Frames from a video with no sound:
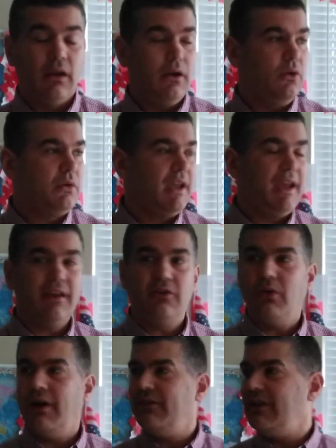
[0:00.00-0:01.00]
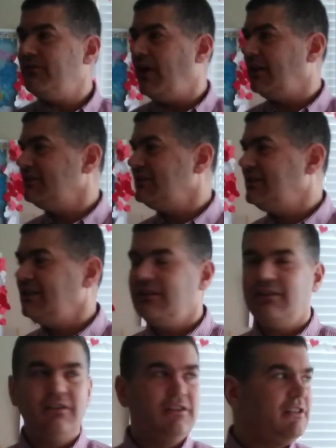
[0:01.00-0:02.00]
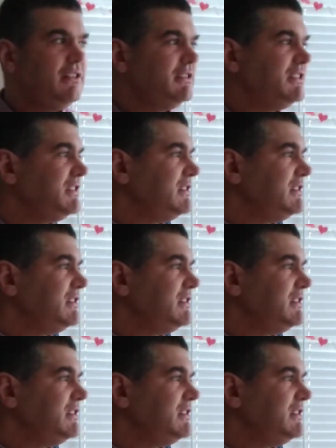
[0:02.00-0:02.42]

Okay, do I have any volunteers?